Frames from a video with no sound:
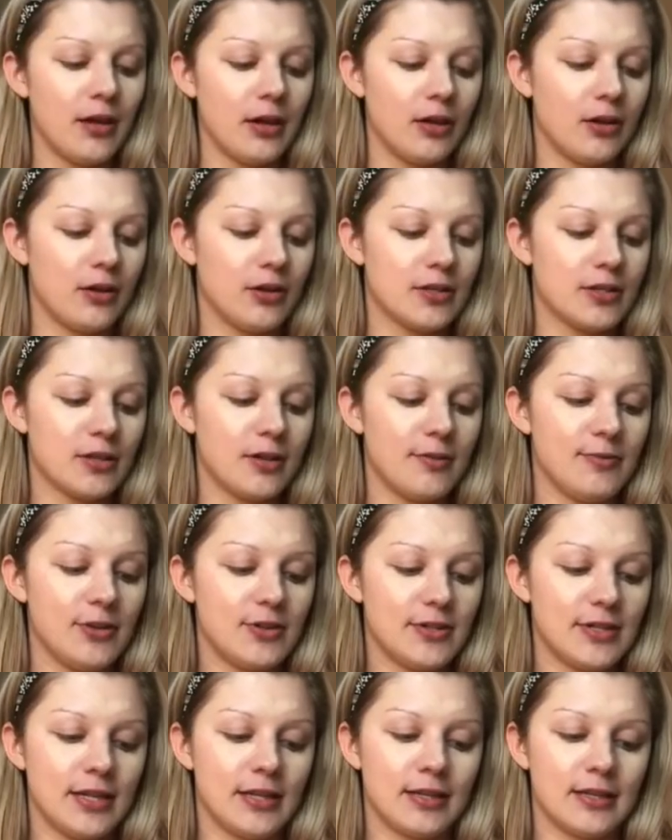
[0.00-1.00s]
and also I'm
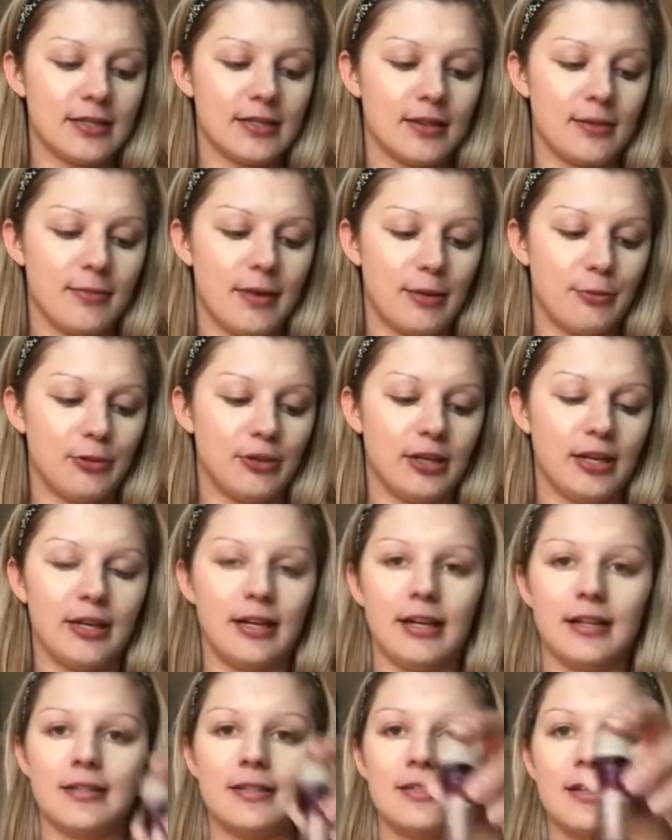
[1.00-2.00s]
using this
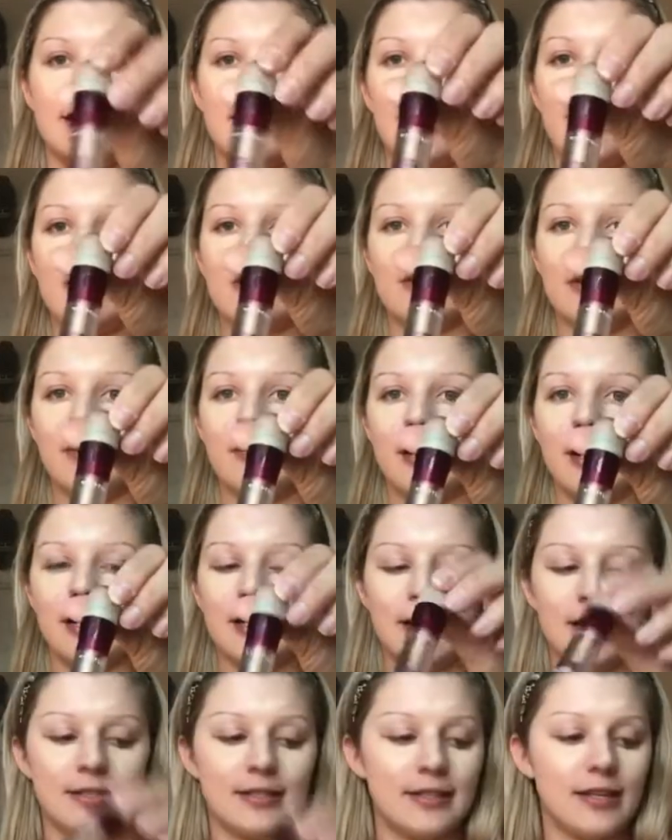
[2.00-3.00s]
Maybelline Instant Age
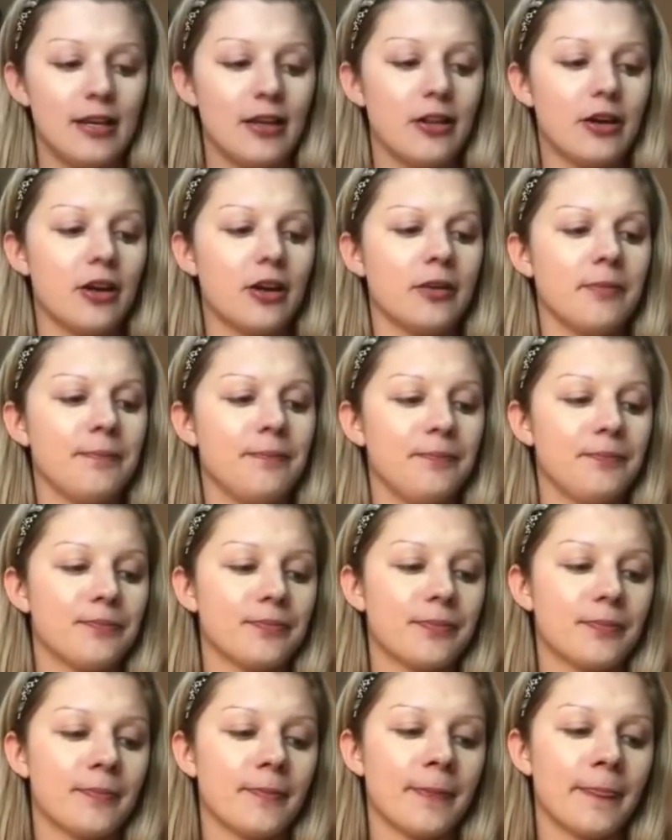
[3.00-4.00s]
Rewind Concealer.
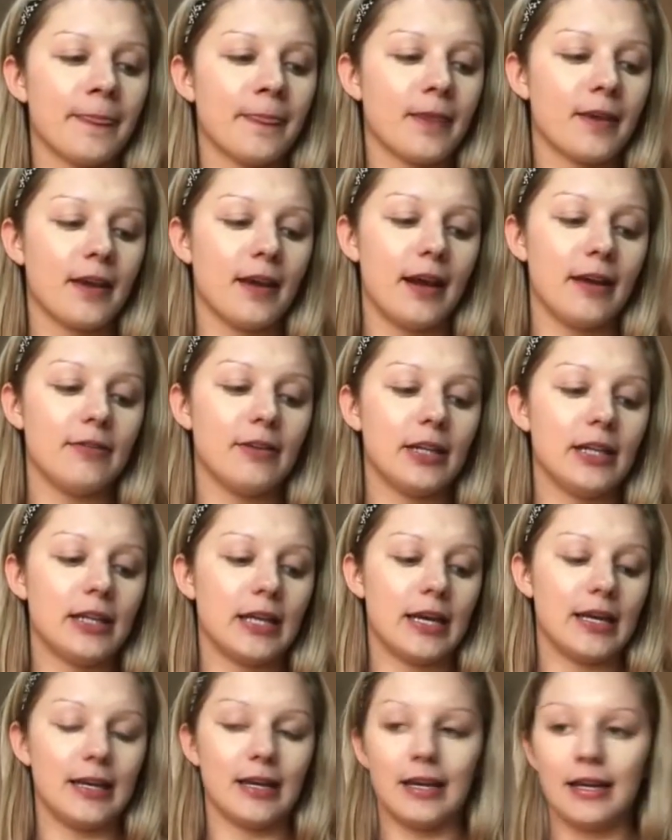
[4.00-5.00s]
I really
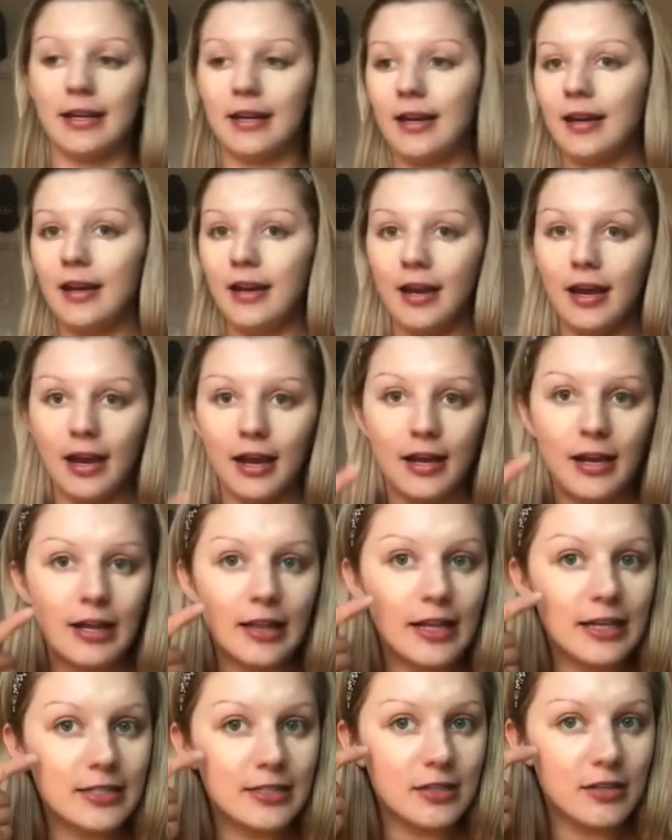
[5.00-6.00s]
like it, and I
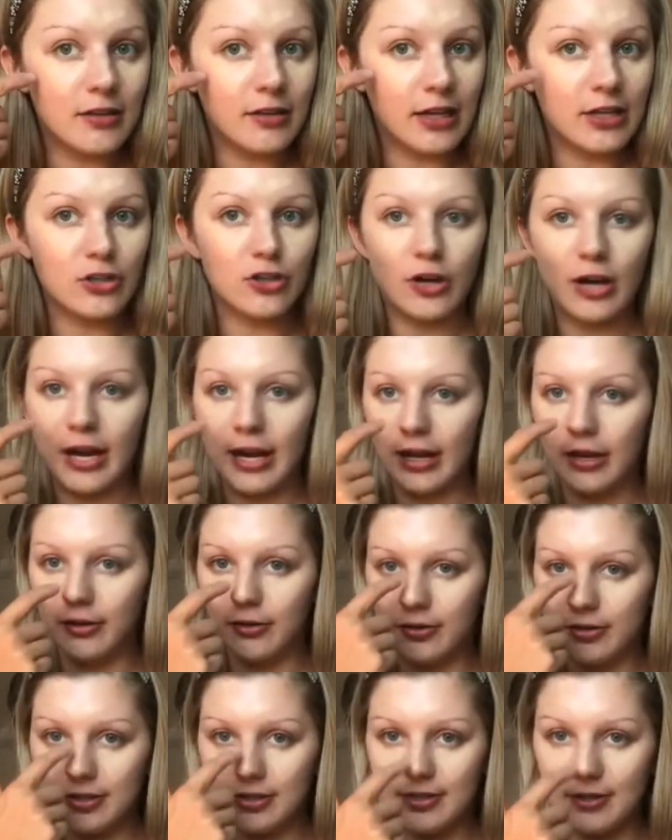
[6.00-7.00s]
like to do like
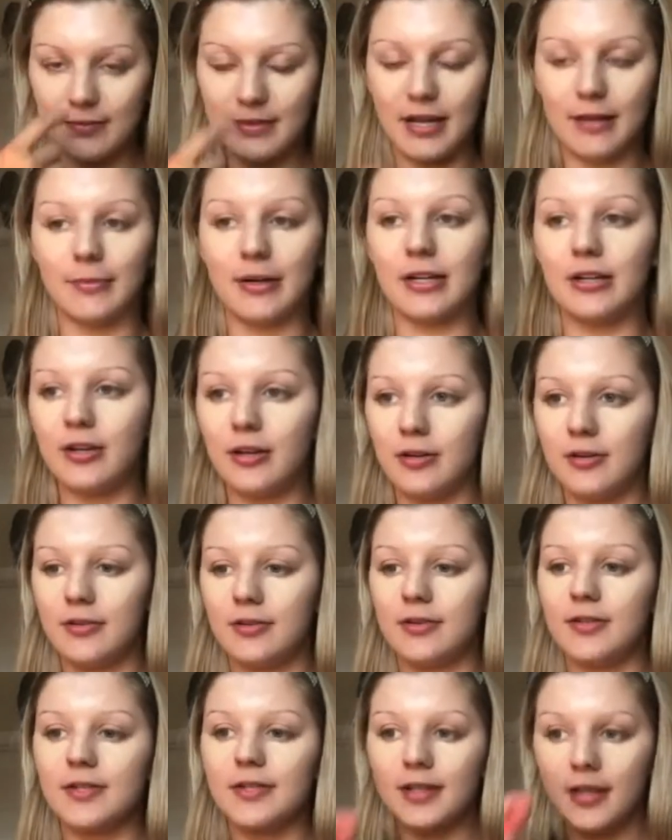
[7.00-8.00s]
triangles, some down my
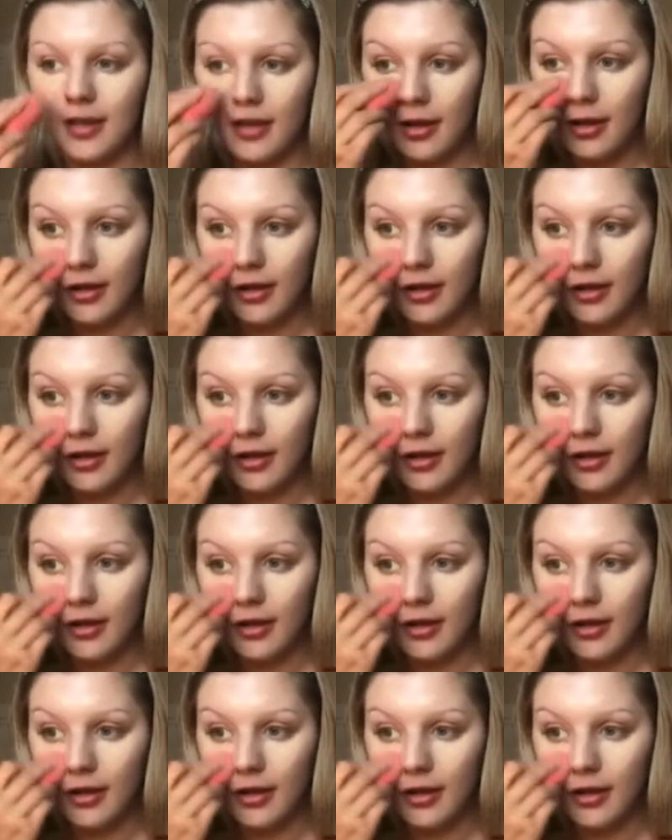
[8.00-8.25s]
nose,